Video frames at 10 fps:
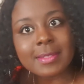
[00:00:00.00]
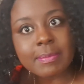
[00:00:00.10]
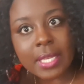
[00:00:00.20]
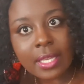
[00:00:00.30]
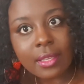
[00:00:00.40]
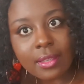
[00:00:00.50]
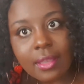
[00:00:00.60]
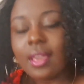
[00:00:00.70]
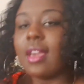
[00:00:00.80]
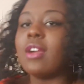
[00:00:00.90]
speak.
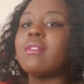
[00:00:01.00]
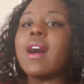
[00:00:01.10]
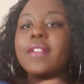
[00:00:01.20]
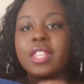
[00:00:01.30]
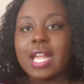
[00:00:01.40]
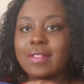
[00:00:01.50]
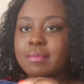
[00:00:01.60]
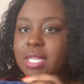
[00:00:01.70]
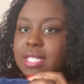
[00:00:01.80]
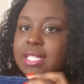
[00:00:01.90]
Rather than having
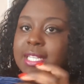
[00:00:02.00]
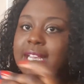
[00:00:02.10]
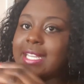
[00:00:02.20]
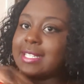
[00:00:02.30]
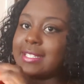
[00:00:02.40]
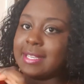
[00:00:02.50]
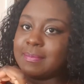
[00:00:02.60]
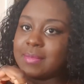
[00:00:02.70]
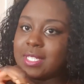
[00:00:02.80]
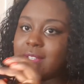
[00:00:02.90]
buttons, it has
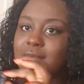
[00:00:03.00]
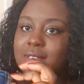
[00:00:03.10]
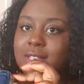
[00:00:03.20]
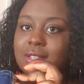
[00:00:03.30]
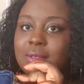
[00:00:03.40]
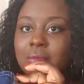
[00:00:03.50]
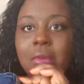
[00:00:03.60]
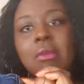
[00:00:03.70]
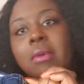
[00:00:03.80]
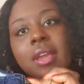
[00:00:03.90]
zips, so it's
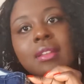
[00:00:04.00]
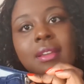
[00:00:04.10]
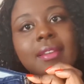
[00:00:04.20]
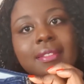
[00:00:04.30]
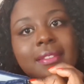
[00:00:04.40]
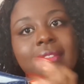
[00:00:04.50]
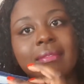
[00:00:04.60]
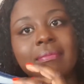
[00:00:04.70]
quite a nice